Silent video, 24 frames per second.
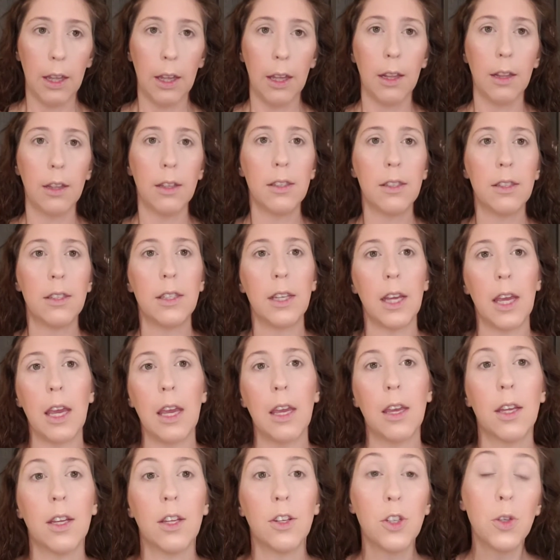Let's see,
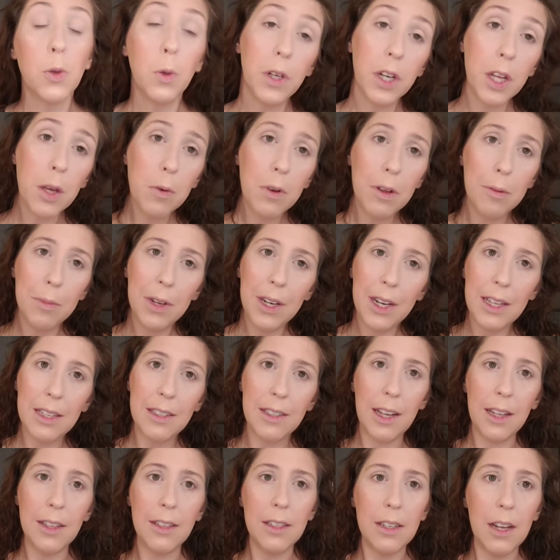21 minutes.
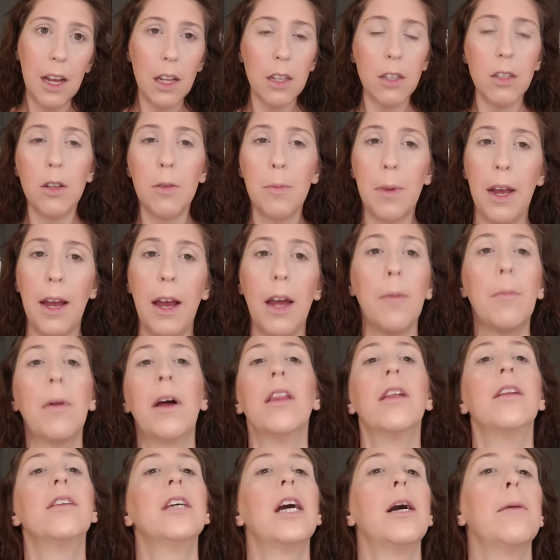That's not too bad. By
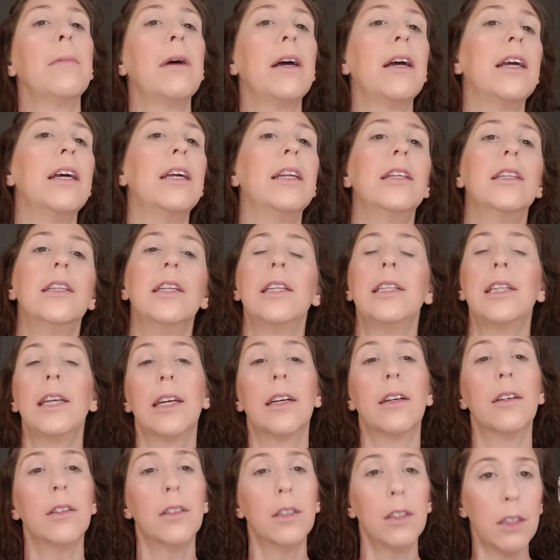the time I edit it
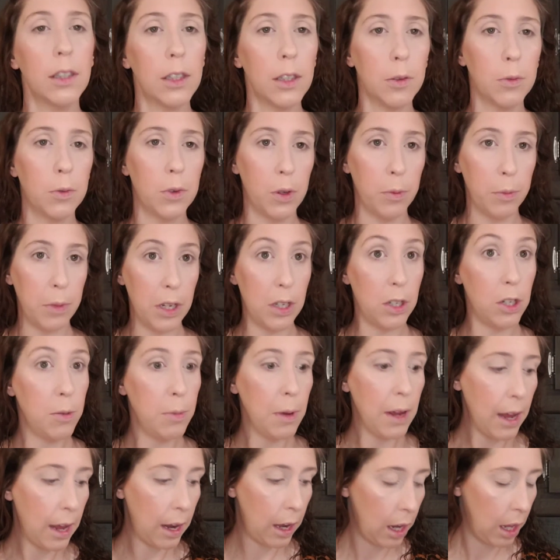down, it won't be too
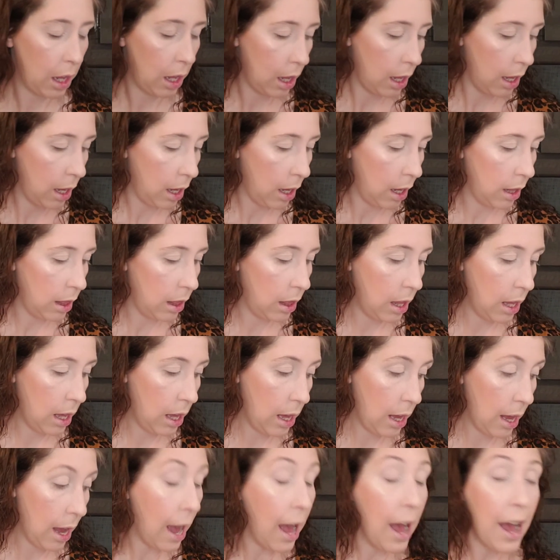bad.
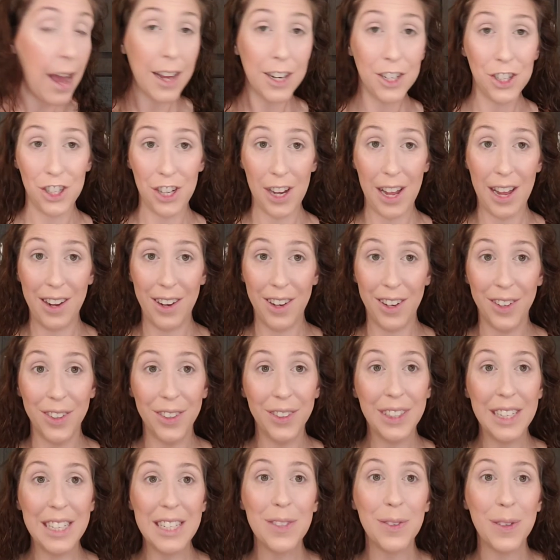The
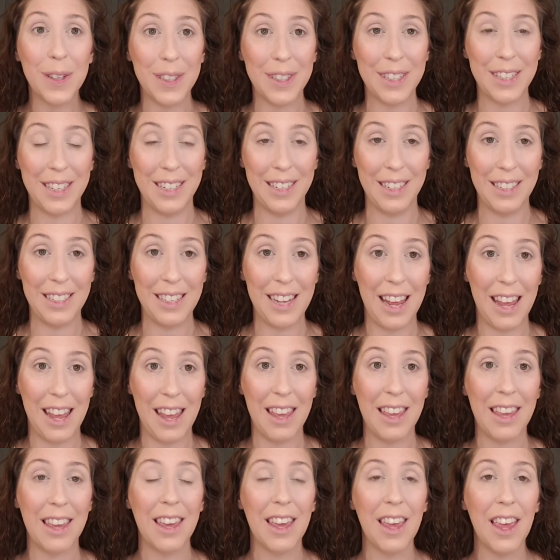eyeshadow is what's going to
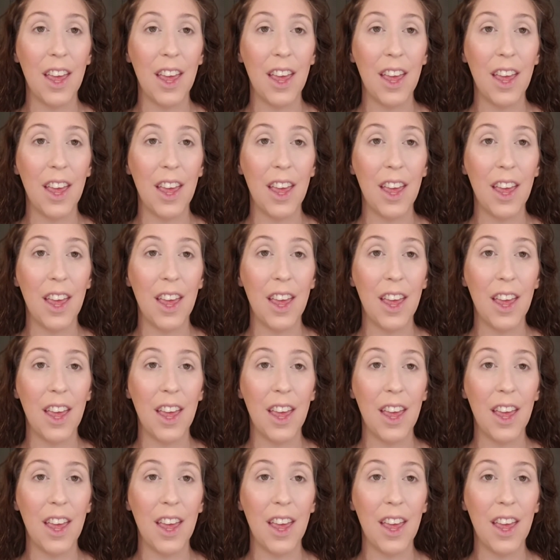take